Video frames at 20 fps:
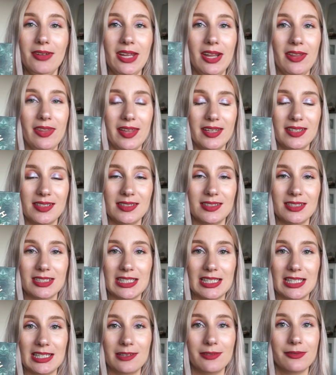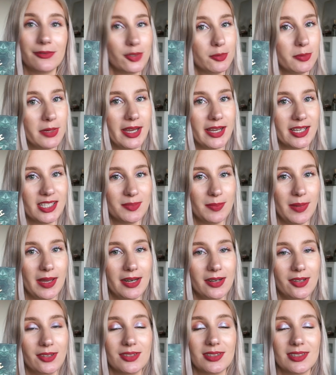and this is the Through My Eyes
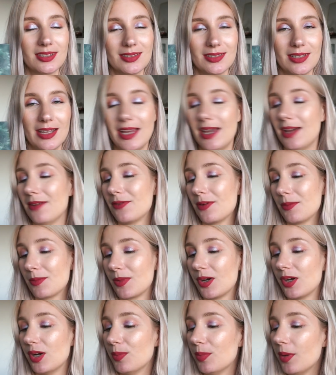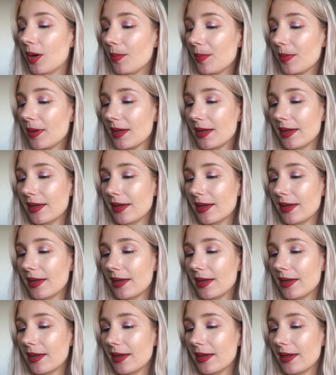palette from Colourpop,